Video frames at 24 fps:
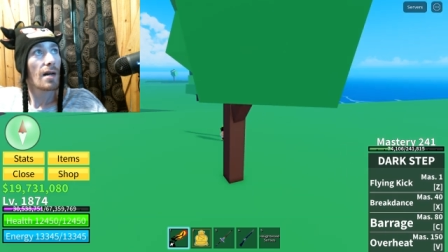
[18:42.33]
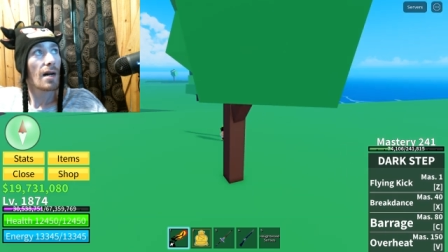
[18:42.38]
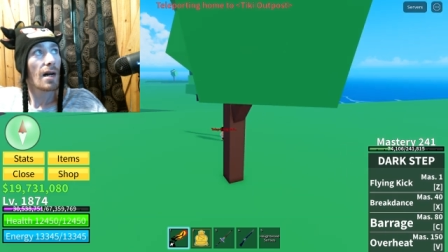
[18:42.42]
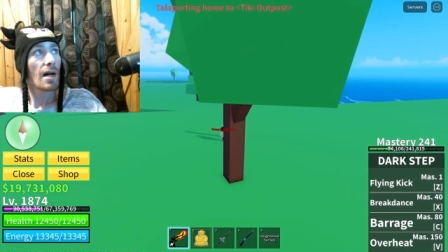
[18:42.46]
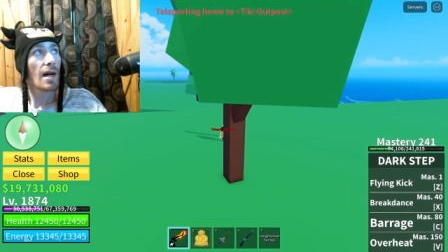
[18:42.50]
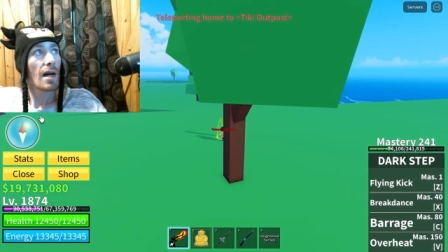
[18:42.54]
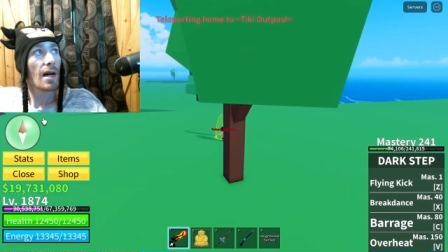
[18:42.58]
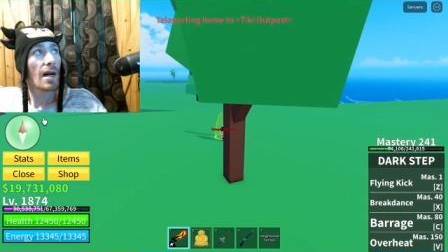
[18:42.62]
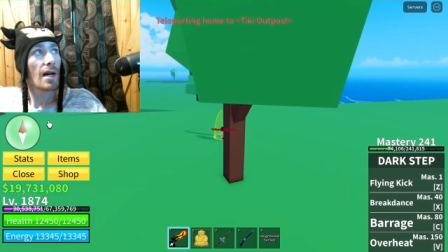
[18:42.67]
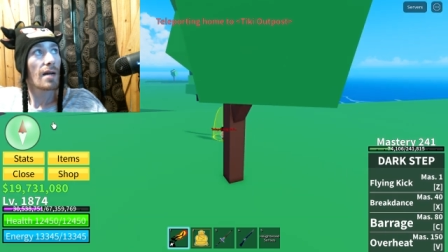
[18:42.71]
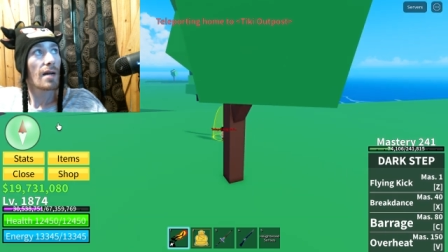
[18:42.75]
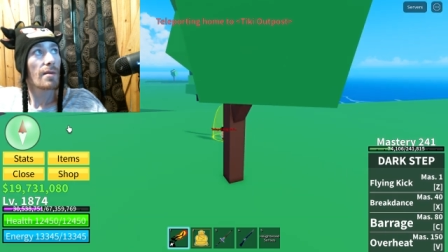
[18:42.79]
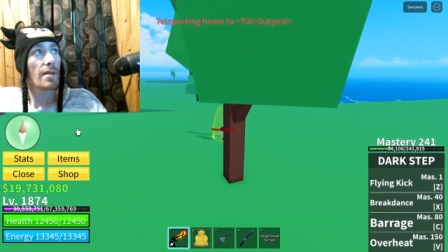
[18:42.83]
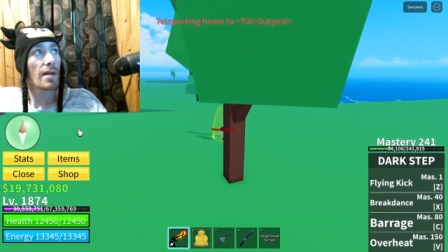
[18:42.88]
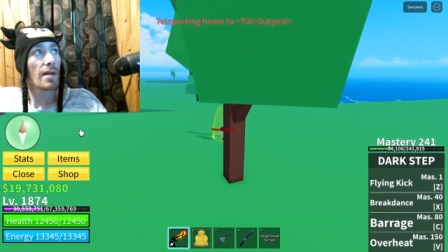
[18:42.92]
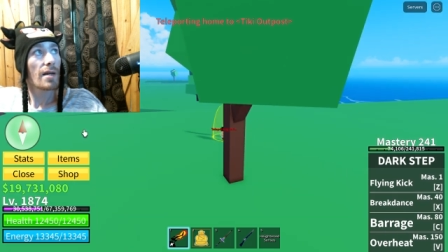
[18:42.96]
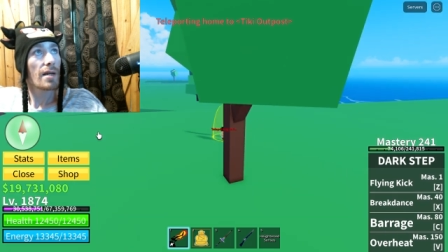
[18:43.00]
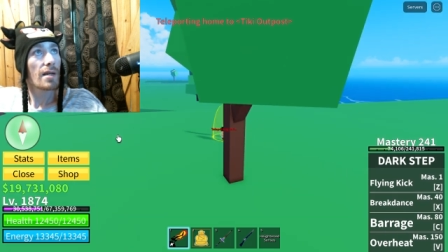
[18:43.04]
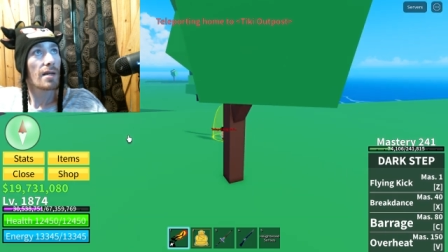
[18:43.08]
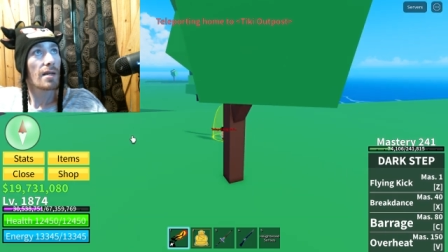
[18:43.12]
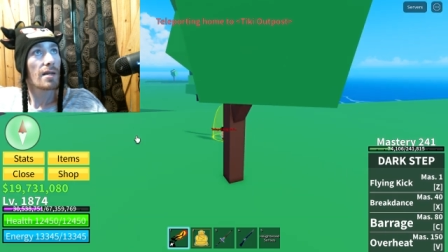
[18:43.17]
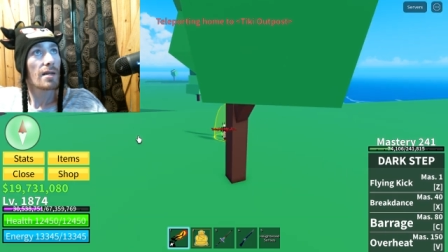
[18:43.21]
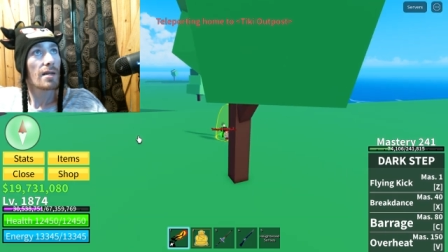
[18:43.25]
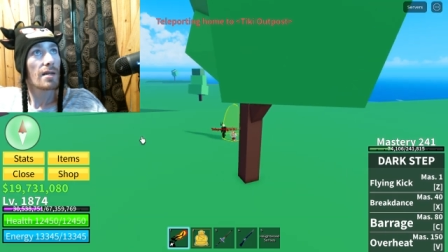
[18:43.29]
I'm
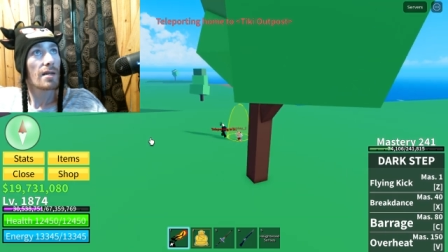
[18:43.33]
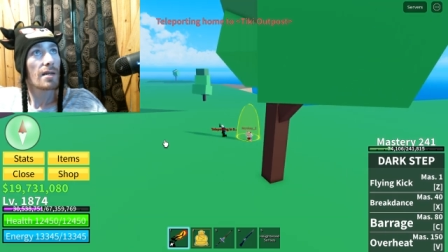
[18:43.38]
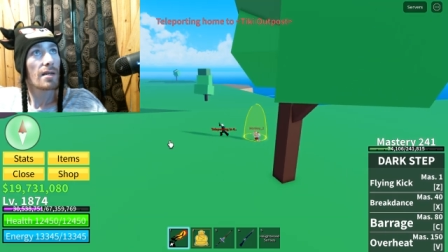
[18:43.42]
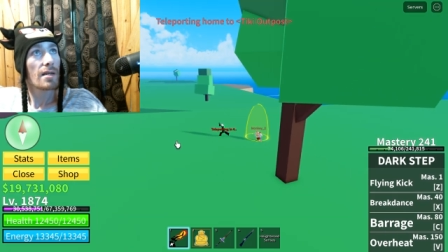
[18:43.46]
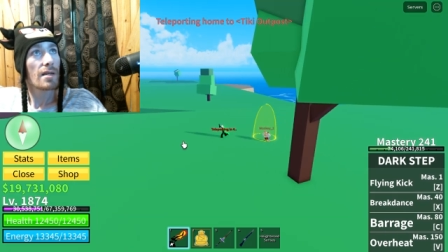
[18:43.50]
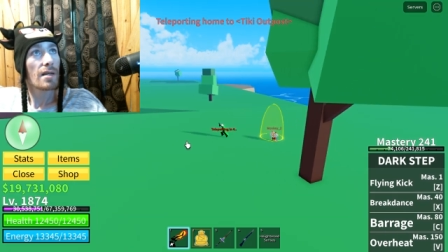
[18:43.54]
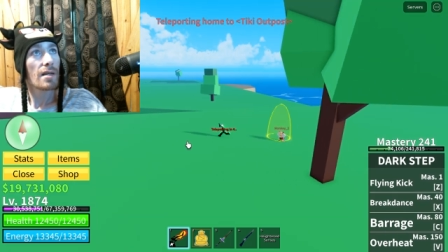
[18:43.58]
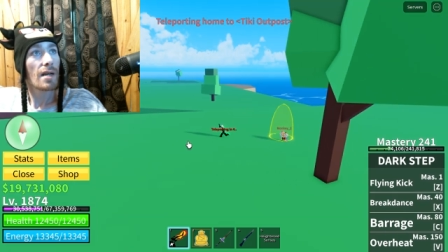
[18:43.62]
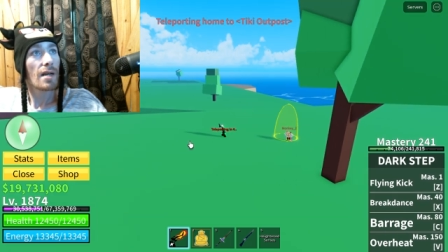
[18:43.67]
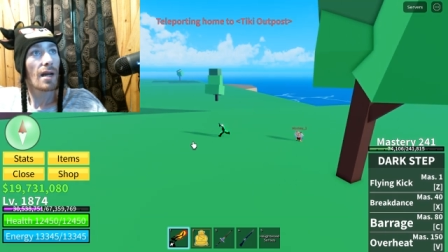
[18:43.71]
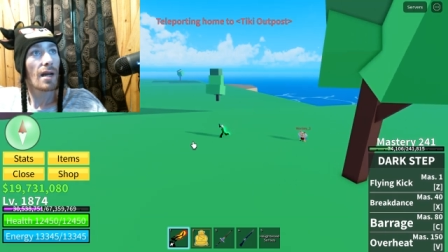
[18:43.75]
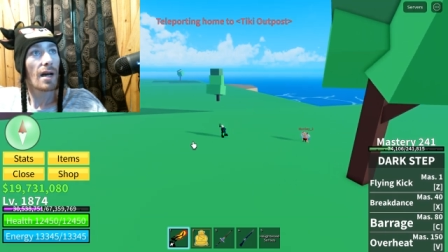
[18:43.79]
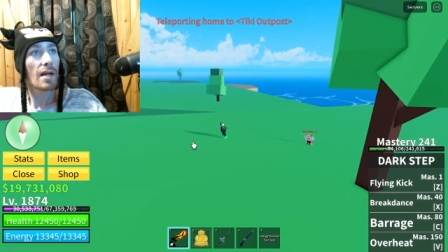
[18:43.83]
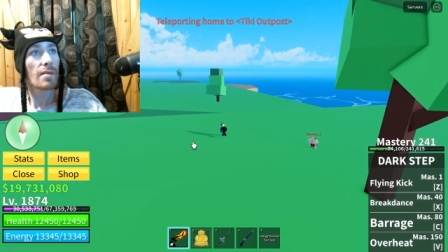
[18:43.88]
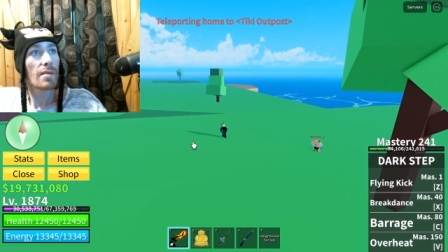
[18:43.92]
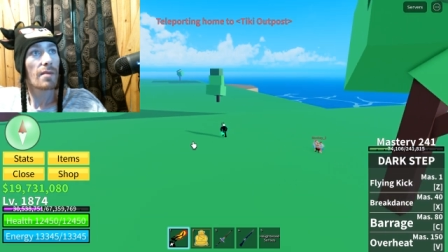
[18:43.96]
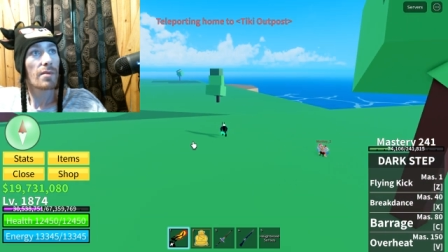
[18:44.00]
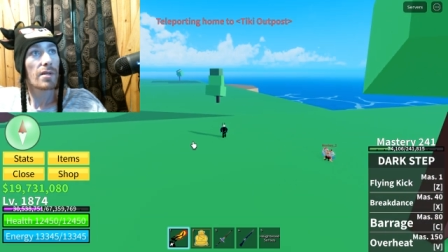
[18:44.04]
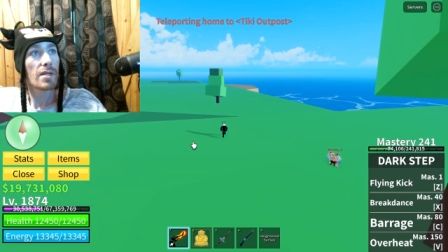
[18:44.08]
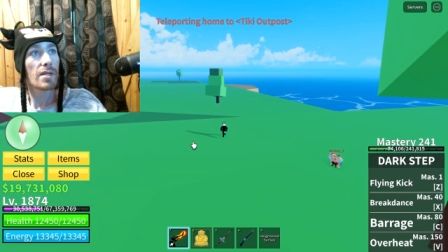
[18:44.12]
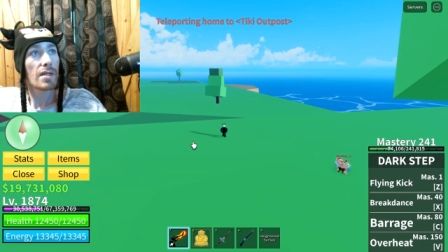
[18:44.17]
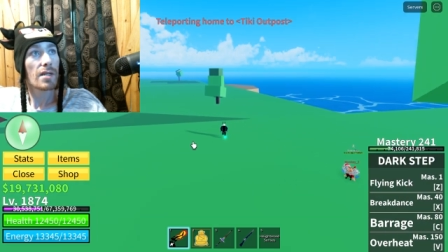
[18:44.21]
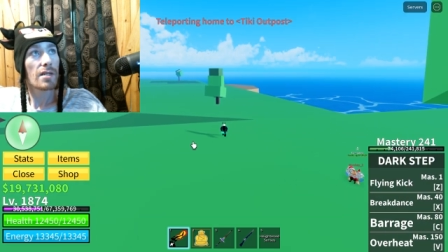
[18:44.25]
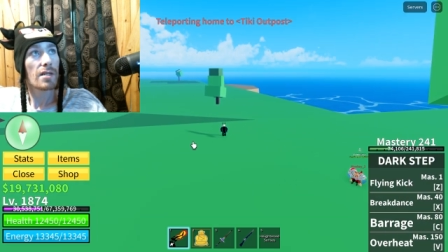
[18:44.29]
like
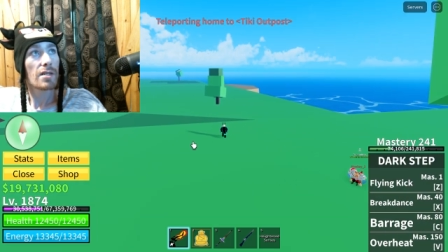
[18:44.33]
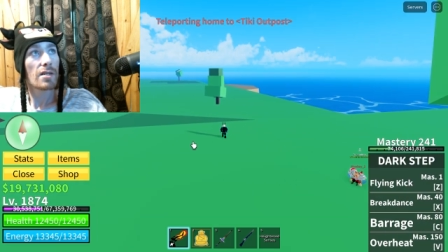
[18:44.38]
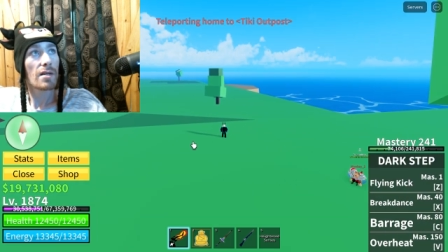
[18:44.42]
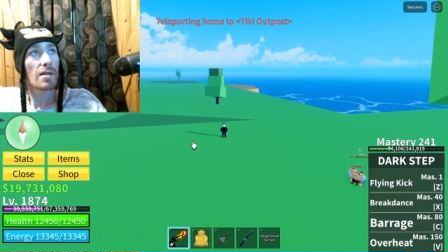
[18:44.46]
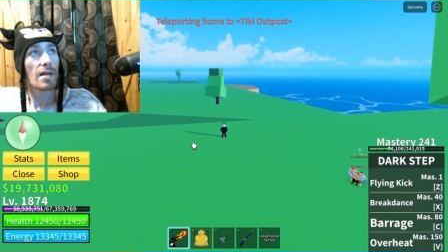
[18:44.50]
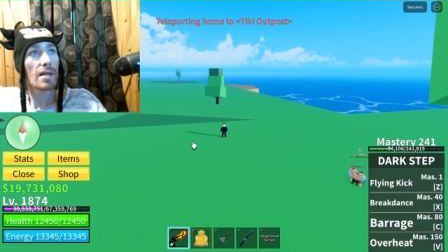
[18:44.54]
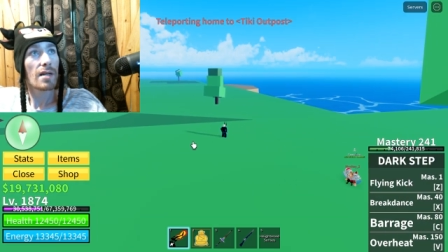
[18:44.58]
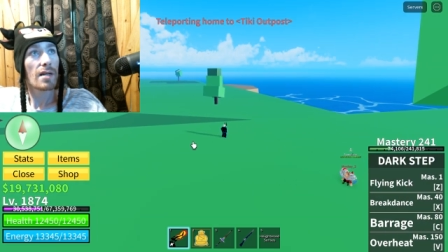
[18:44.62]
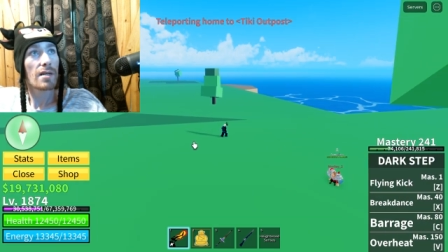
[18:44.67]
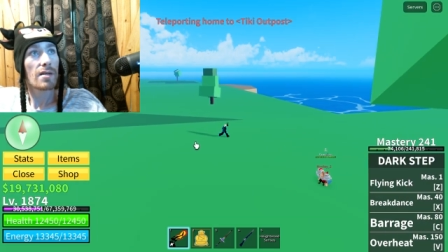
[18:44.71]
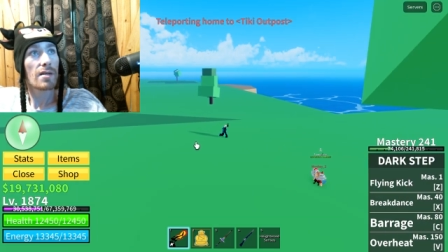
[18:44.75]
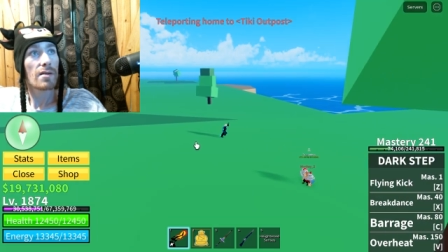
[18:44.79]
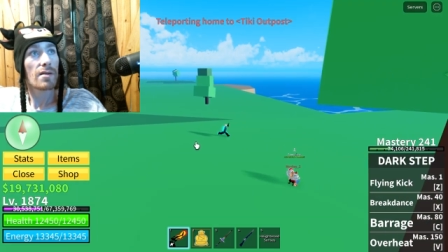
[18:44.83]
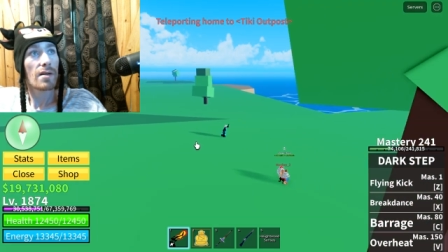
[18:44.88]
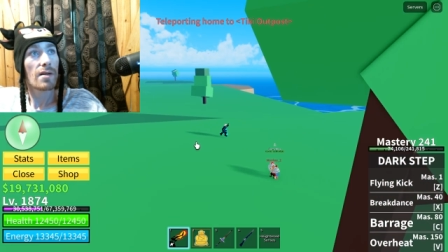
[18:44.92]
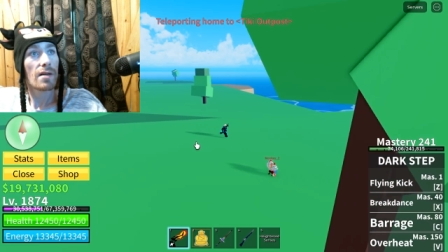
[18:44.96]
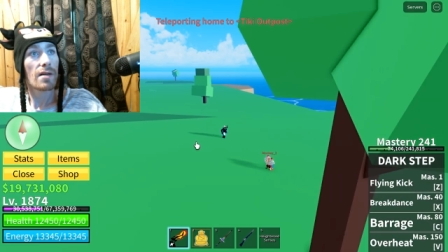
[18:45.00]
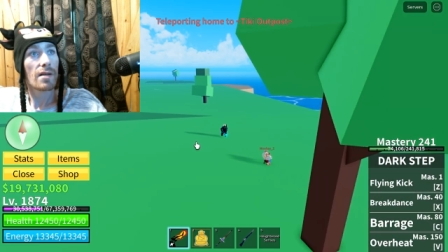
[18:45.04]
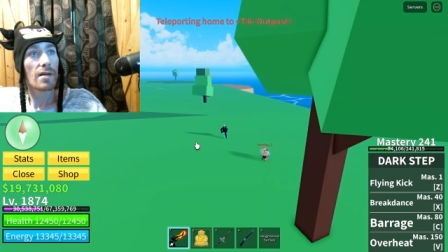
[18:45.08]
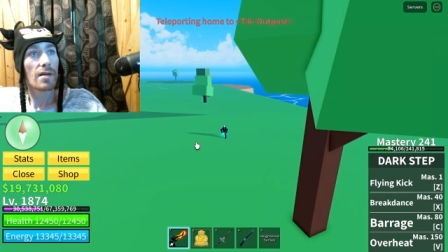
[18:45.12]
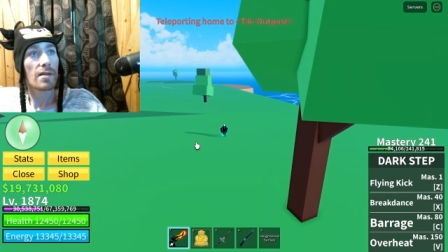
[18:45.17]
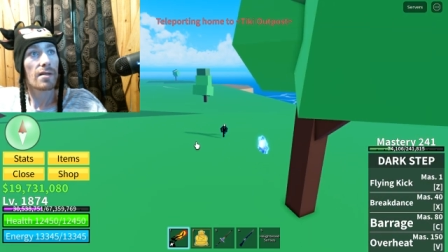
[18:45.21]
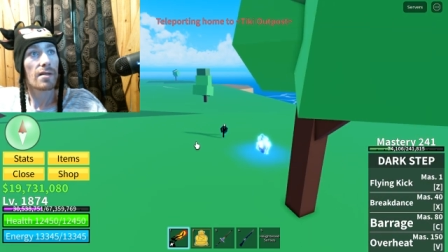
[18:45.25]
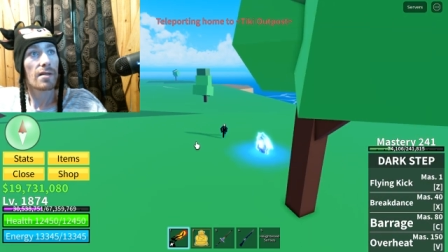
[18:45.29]
90% sure I do. Hold
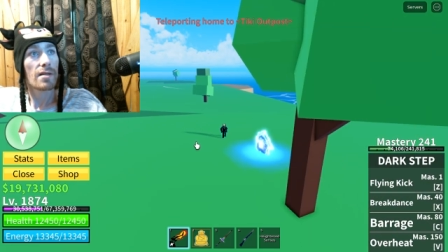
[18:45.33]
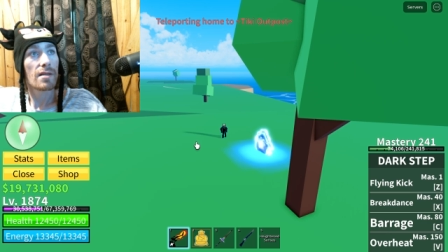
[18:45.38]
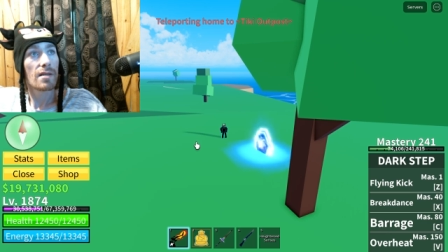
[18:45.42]
on.